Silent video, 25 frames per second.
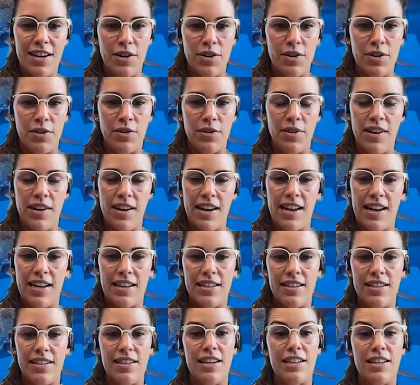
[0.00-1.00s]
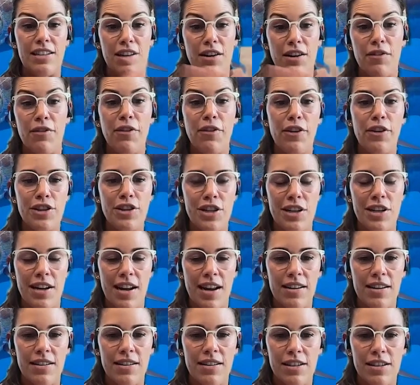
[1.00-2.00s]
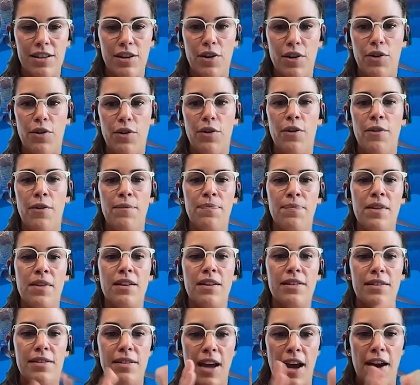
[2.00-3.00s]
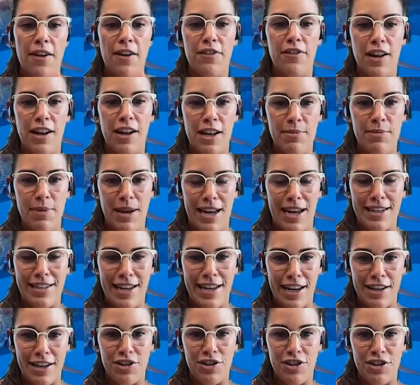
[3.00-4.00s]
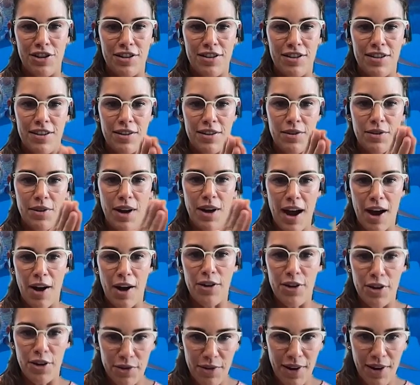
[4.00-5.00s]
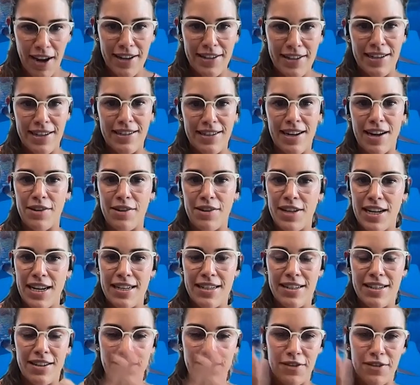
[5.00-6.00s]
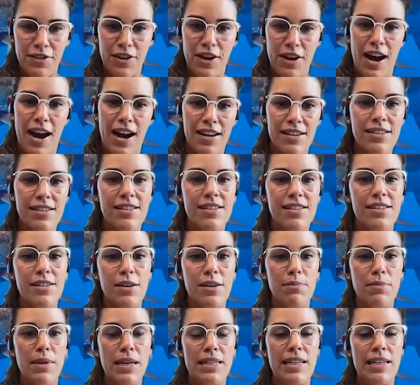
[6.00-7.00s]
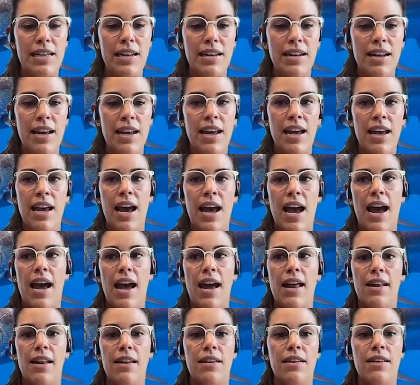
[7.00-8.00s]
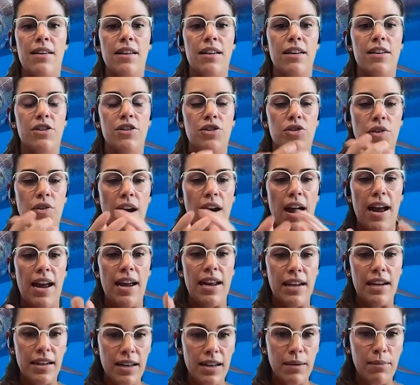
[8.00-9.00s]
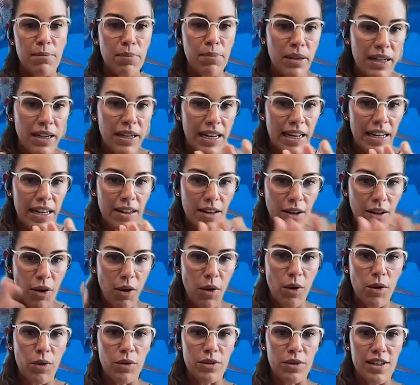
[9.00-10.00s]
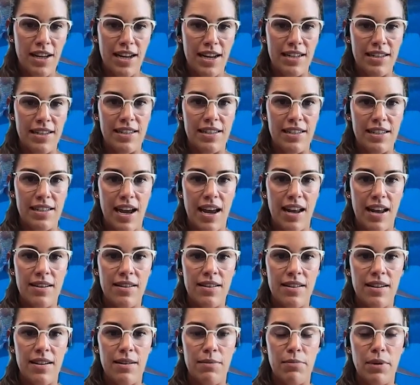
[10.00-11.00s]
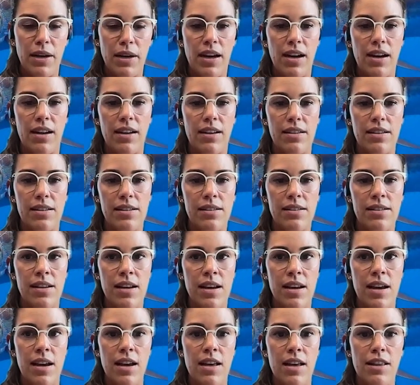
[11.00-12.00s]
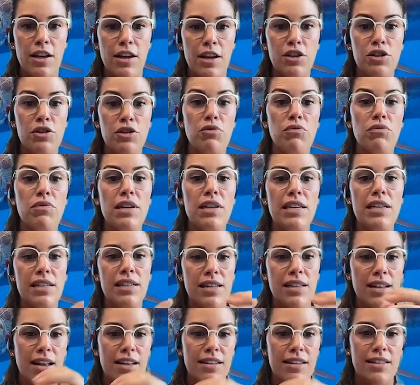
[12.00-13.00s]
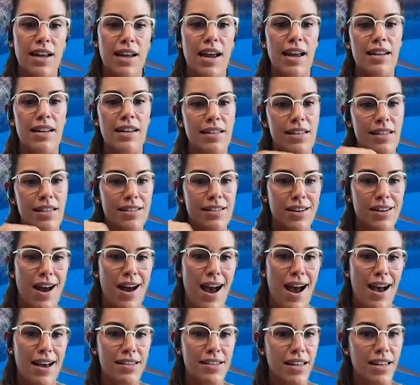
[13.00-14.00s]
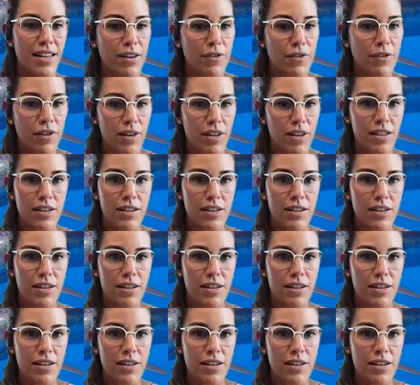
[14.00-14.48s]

you know, it's it's unfortunate. So definitely pay attention to how you're writing down data if you're asked to submit it and try and complete the whole data set because there's a reason that scientists are asking for